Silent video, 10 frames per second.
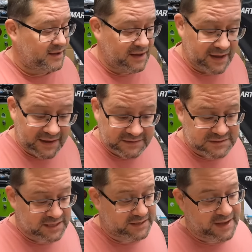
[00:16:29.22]
and
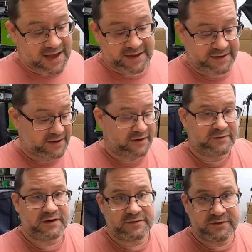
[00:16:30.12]
say, yeah, here,
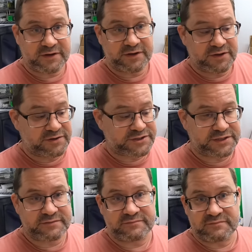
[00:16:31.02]
you can use
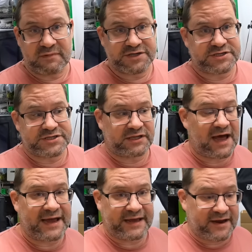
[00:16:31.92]
it much as you
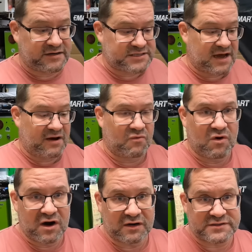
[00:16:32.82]
like. Here's how it
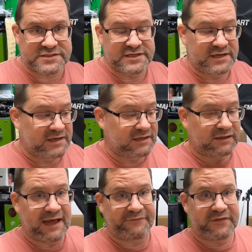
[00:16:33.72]
works
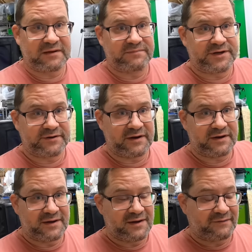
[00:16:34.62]
and let them do it.
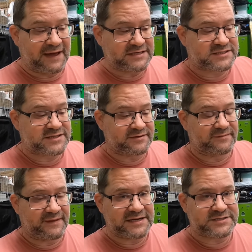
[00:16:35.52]
That's
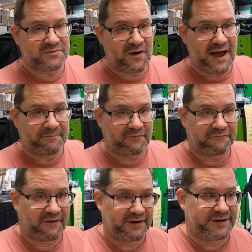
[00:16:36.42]
the, that's the way I
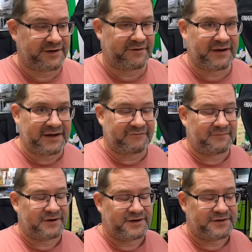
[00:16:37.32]
prefer to do it if
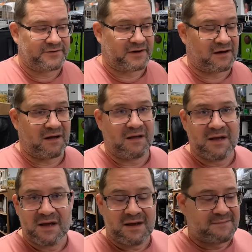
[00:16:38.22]
I'm going to do it at all.
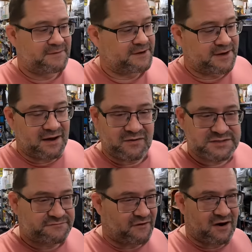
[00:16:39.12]
But no,
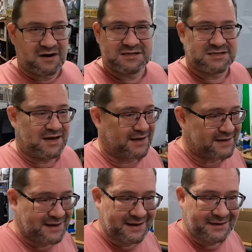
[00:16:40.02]
as far as
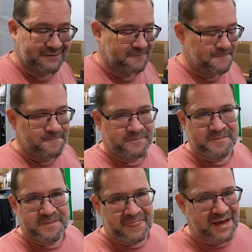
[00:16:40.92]
like, uh,
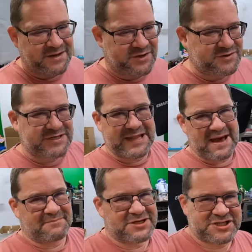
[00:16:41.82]
using
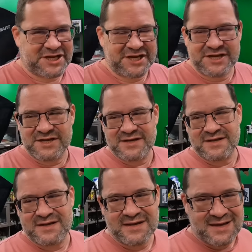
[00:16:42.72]
that machine